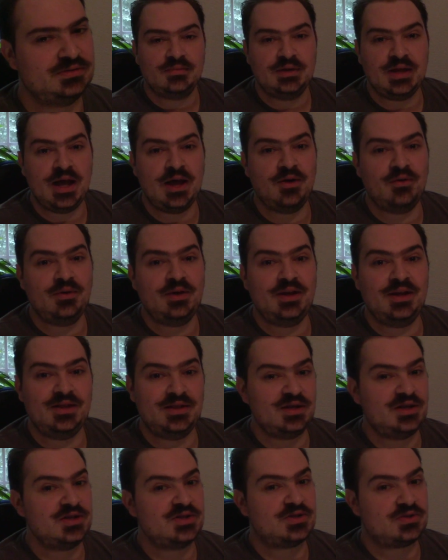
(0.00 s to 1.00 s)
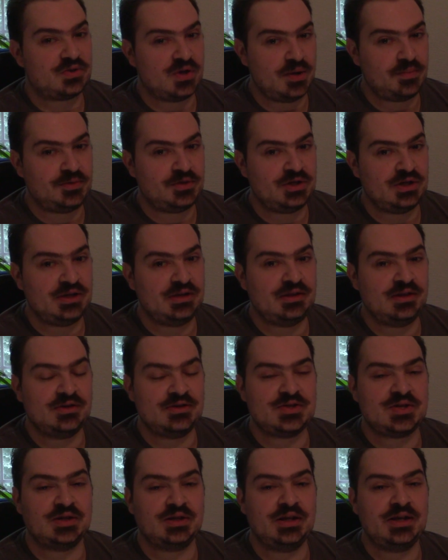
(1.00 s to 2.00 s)
Now, in the description,
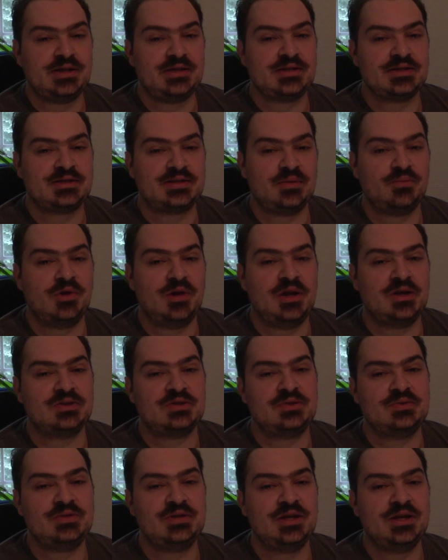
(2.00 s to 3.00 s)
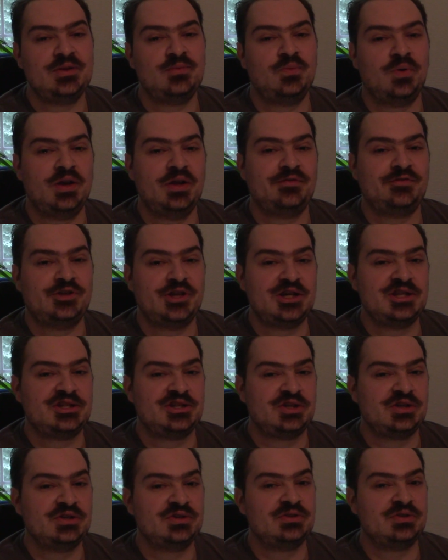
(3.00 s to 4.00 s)
there's a link to someone else who did What If Jeice
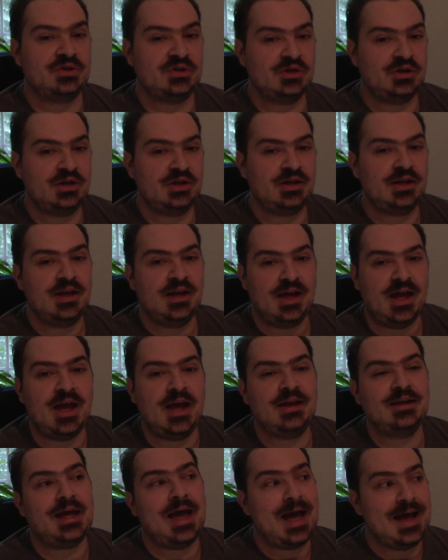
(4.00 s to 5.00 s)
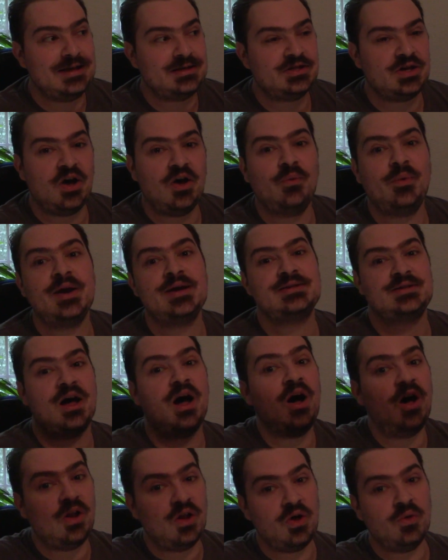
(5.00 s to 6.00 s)
Turned Good, and as always,
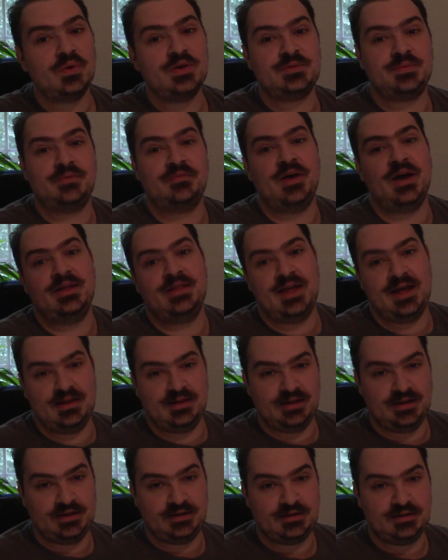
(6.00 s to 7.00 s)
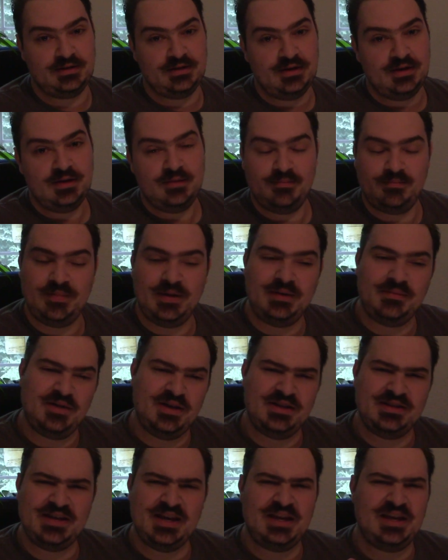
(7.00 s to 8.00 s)
I'll always provide that link. But I'm
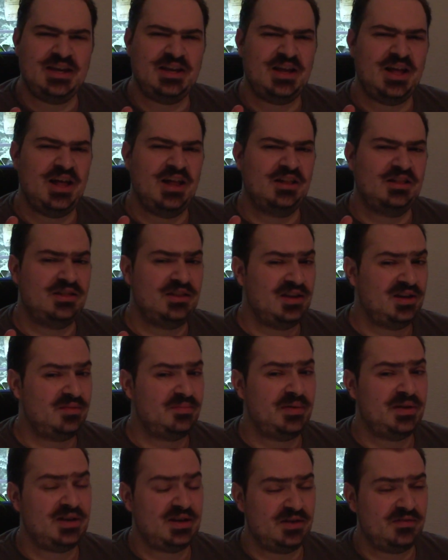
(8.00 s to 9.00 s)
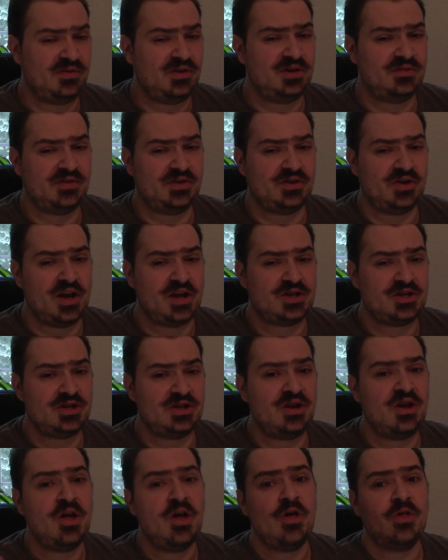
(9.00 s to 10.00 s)
going to take it a little bit different of a
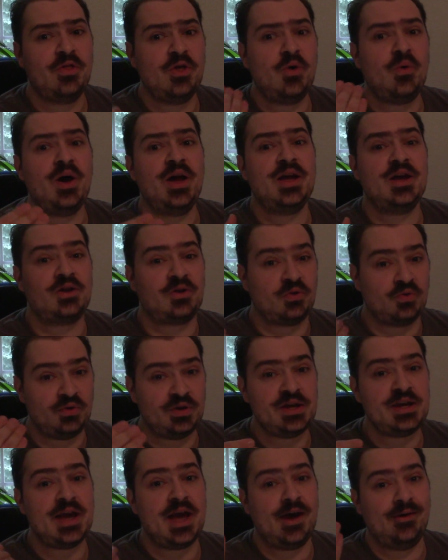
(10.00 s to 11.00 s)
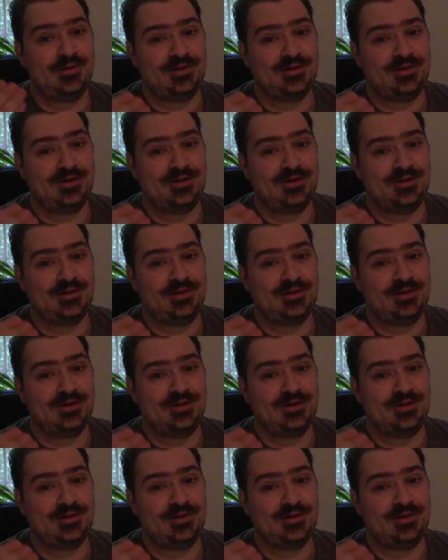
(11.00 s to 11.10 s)
direction, though I agree how